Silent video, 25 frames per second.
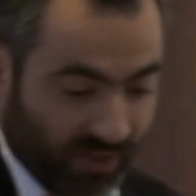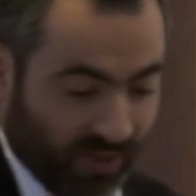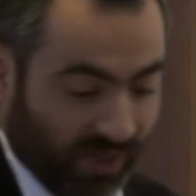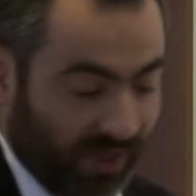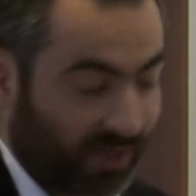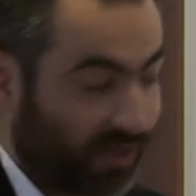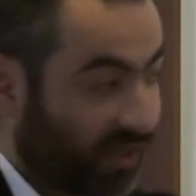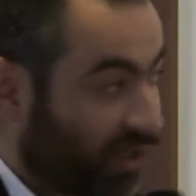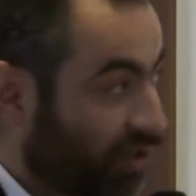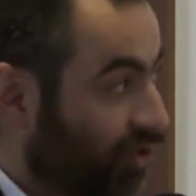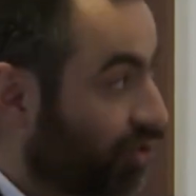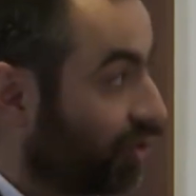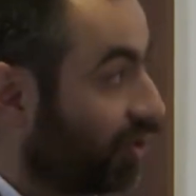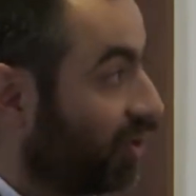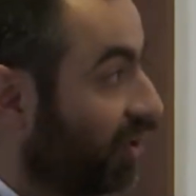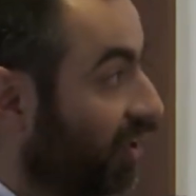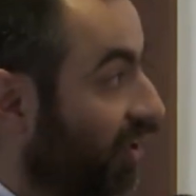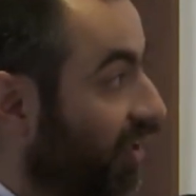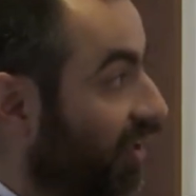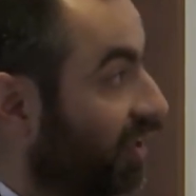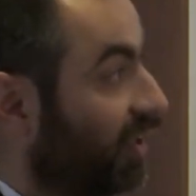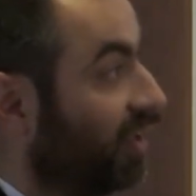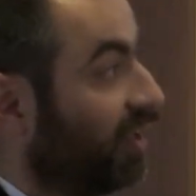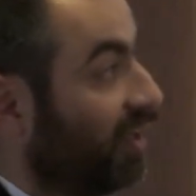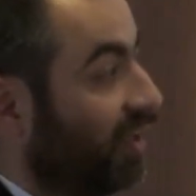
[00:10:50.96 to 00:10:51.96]
And
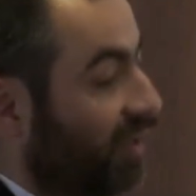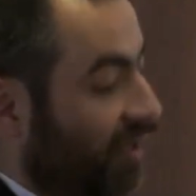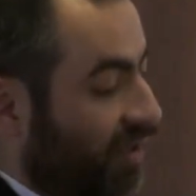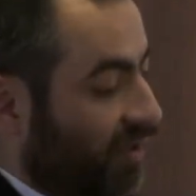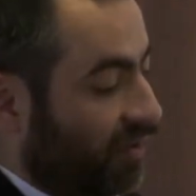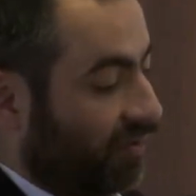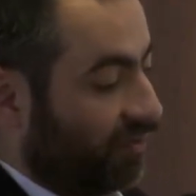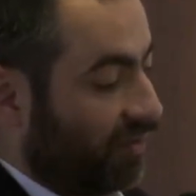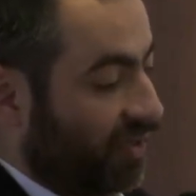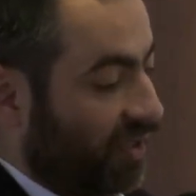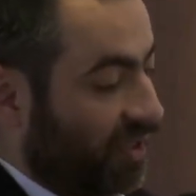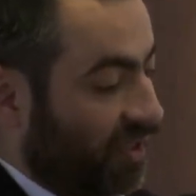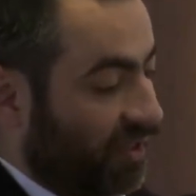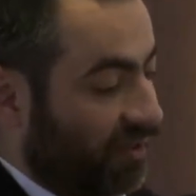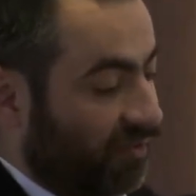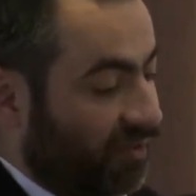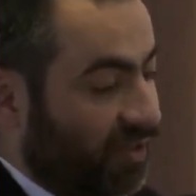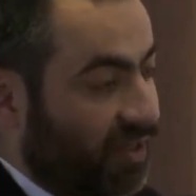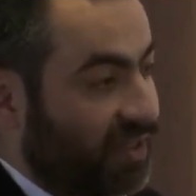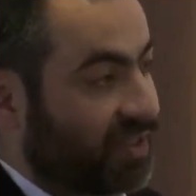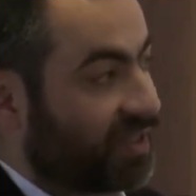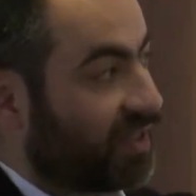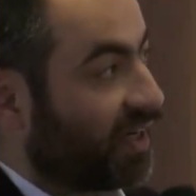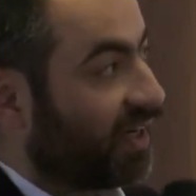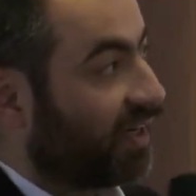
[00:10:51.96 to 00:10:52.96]
naturally, we
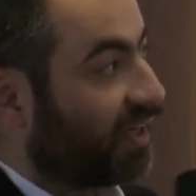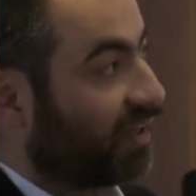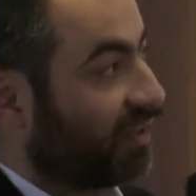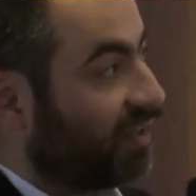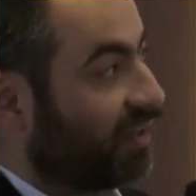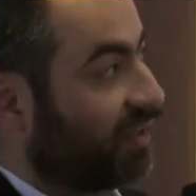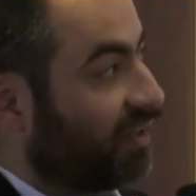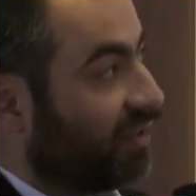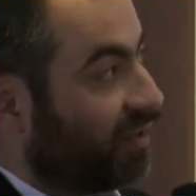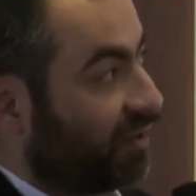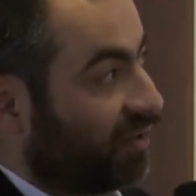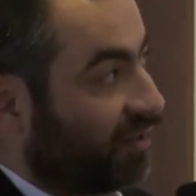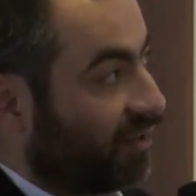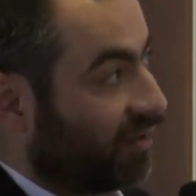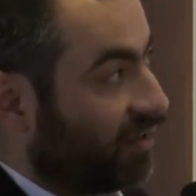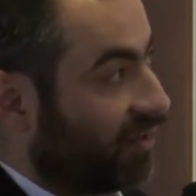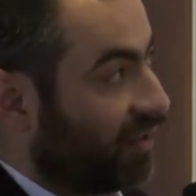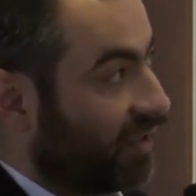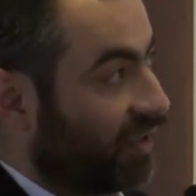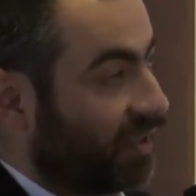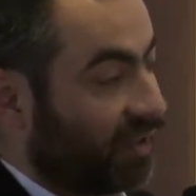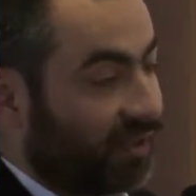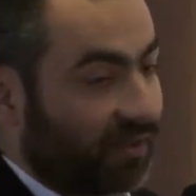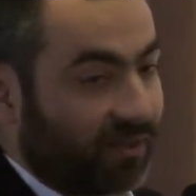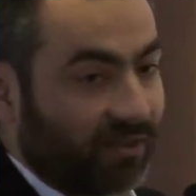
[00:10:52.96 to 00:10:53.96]
designed
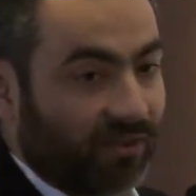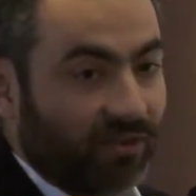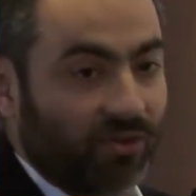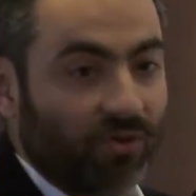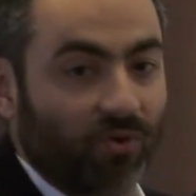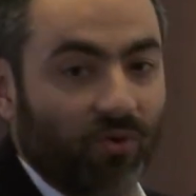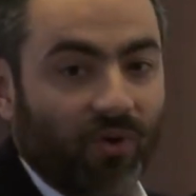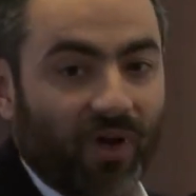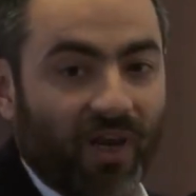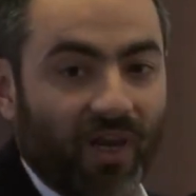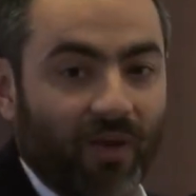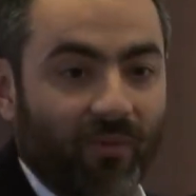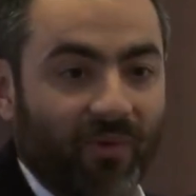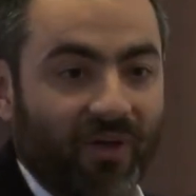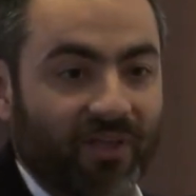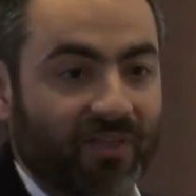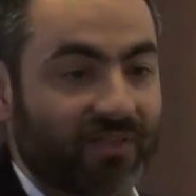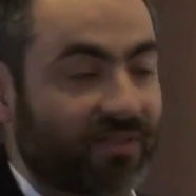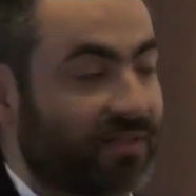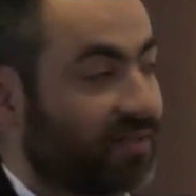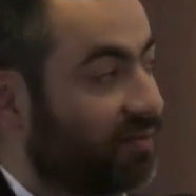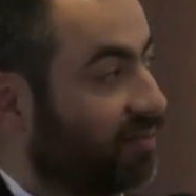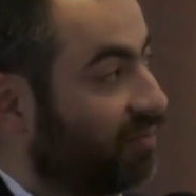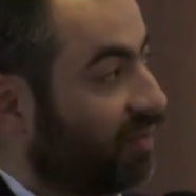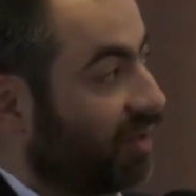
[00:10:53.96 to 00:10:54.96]
the new
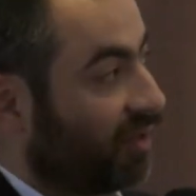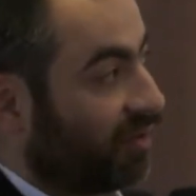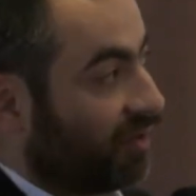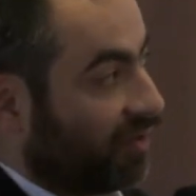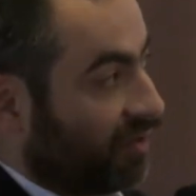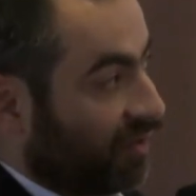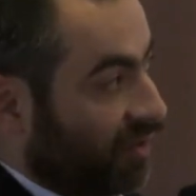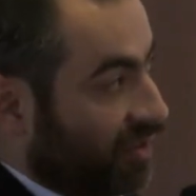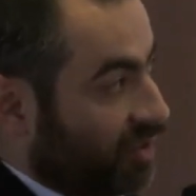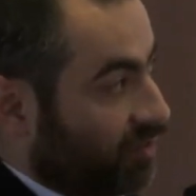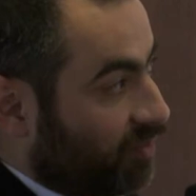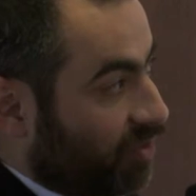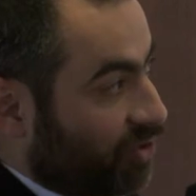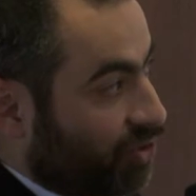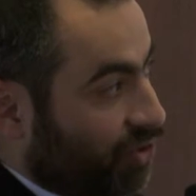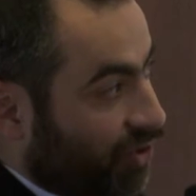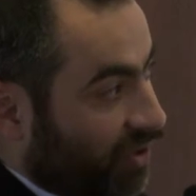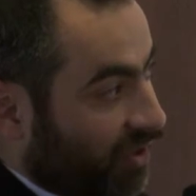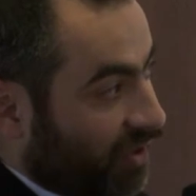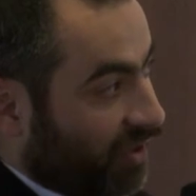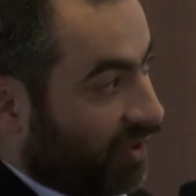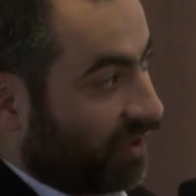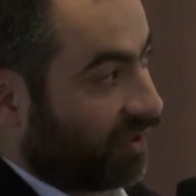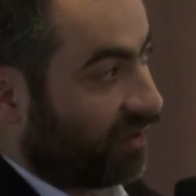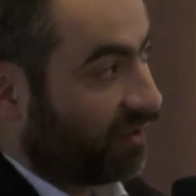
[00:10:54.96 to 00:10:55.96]
elements,
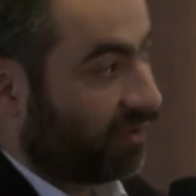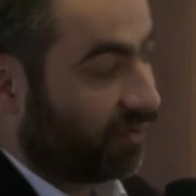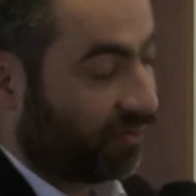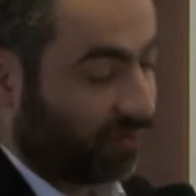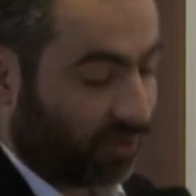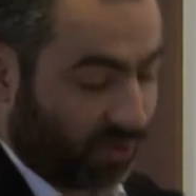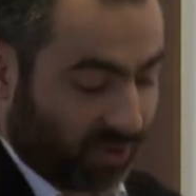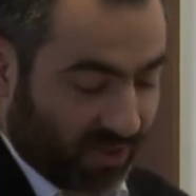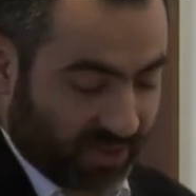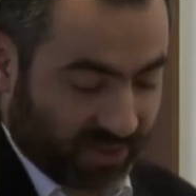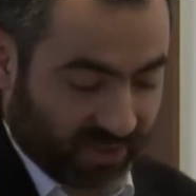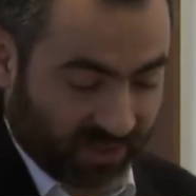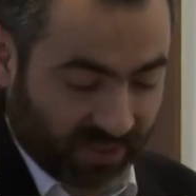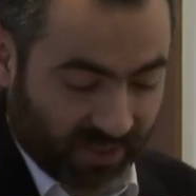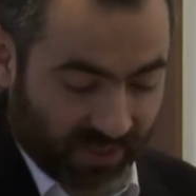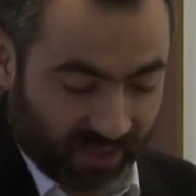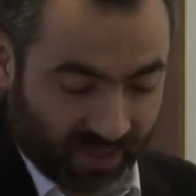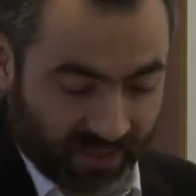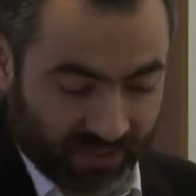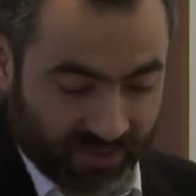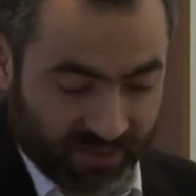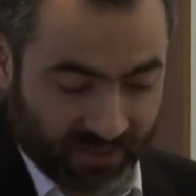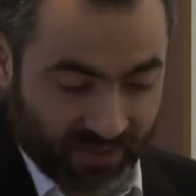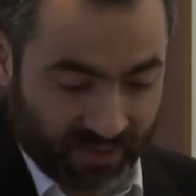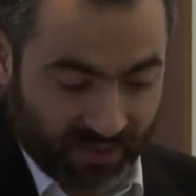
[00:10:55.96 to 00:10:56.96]
especially for the
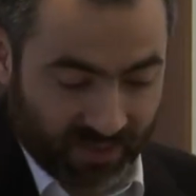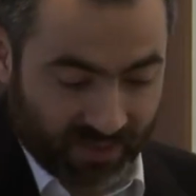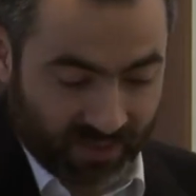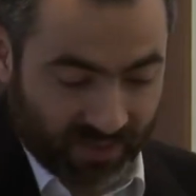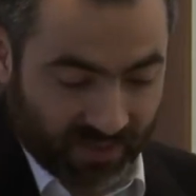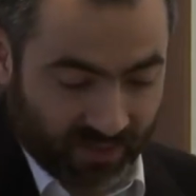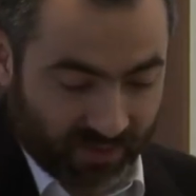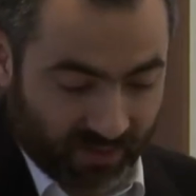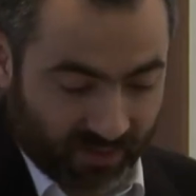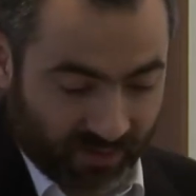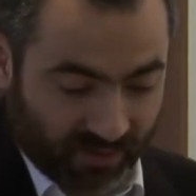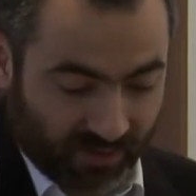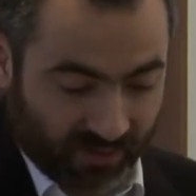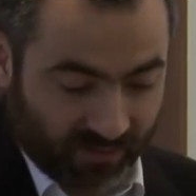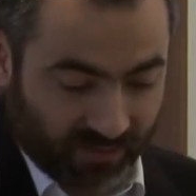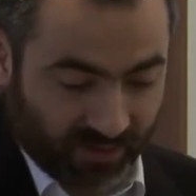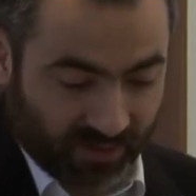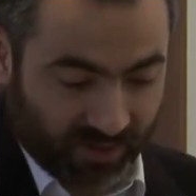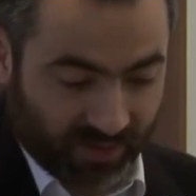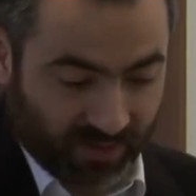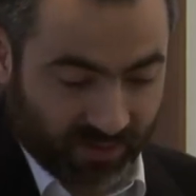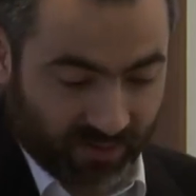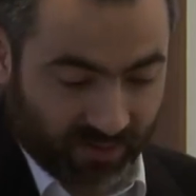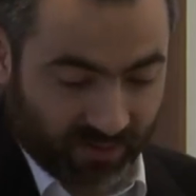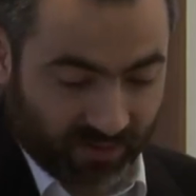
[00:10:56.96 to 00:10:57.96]
stairs, with